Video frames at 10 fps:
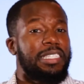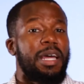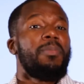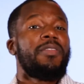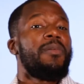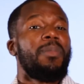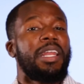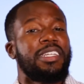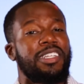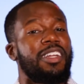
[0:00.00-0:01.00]
some of the
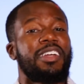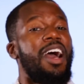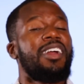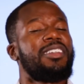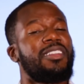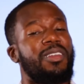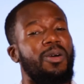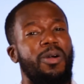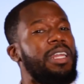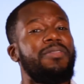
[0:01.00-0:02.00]
money should have gone to the
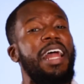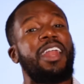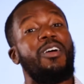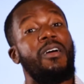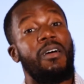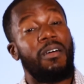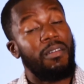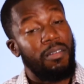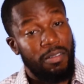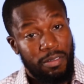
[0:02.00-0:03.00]
Lord, if not all.